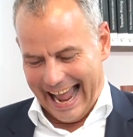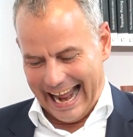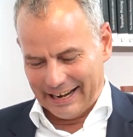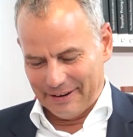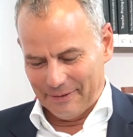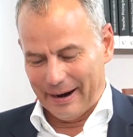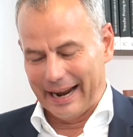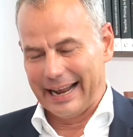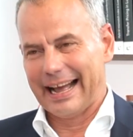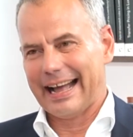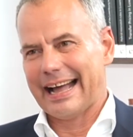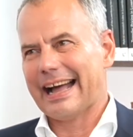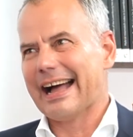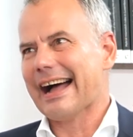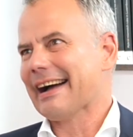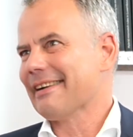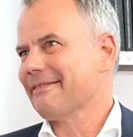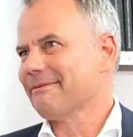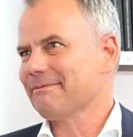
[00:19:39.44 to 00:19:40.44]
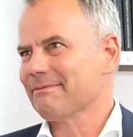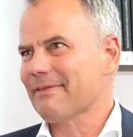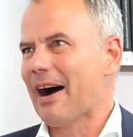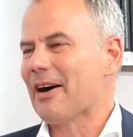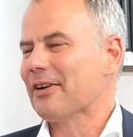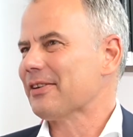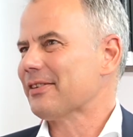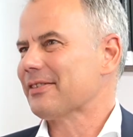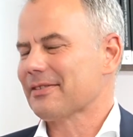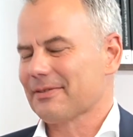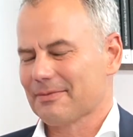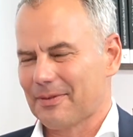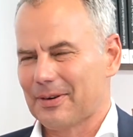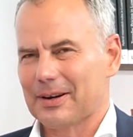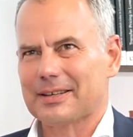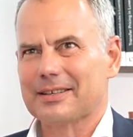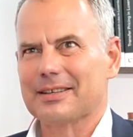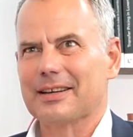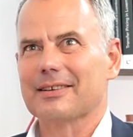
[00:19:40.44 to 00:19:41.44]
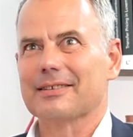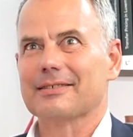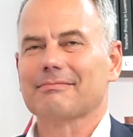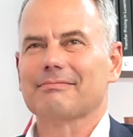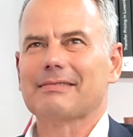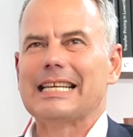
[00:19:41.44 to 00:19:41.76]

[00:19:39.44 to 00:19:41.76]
anyway, I, I, found what uh,